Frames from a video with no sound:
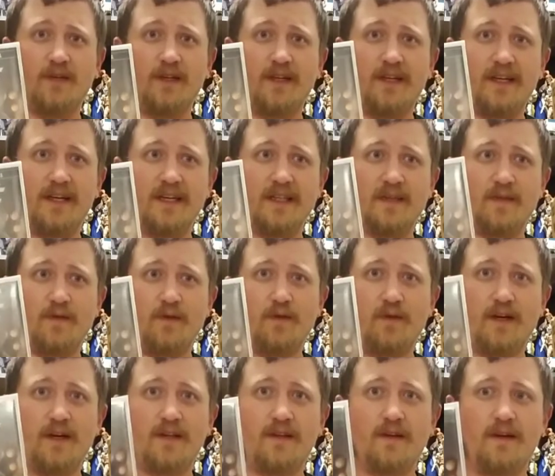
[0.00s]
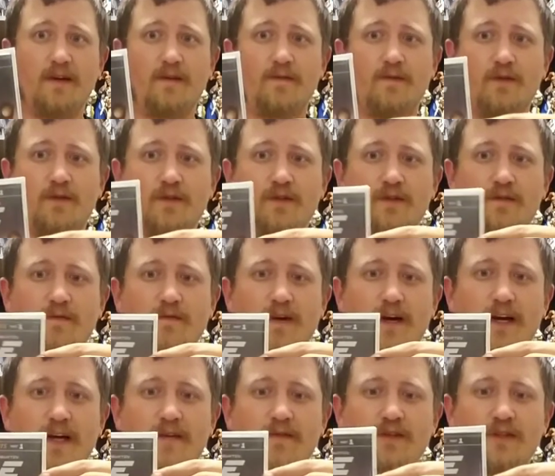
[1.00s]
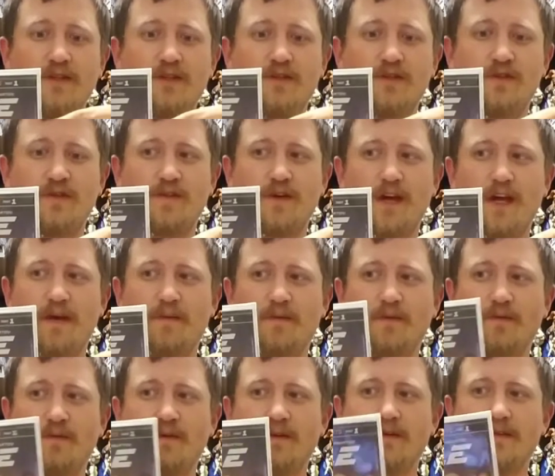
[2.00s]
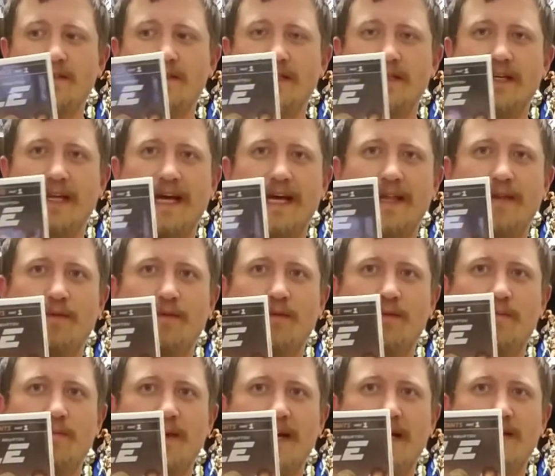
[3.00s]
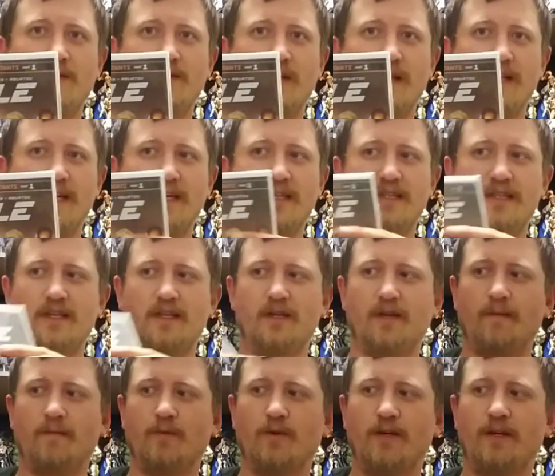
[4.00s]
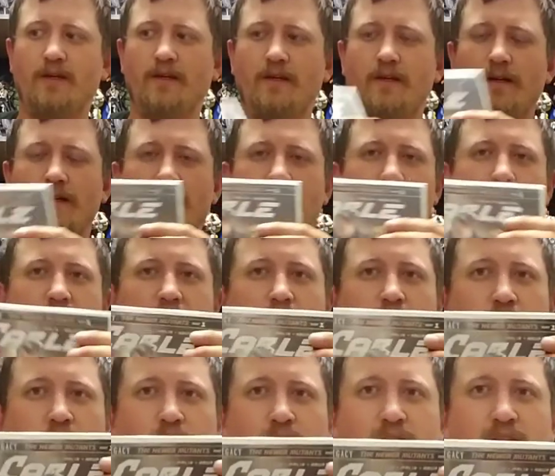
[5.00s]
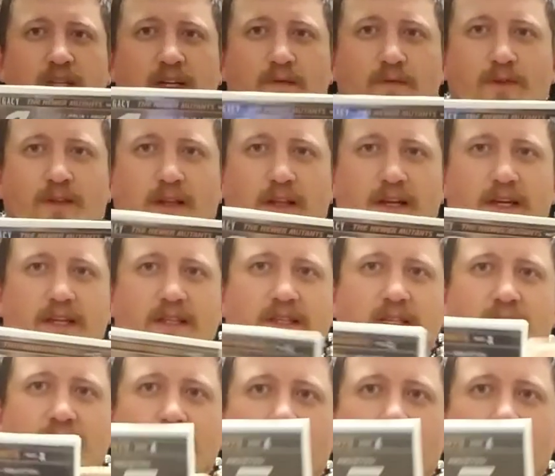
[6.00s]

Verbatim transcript: read, guys. If you read the first five issues of Cable, now that we're back on the legacy numbering, if you don't understand what the legacy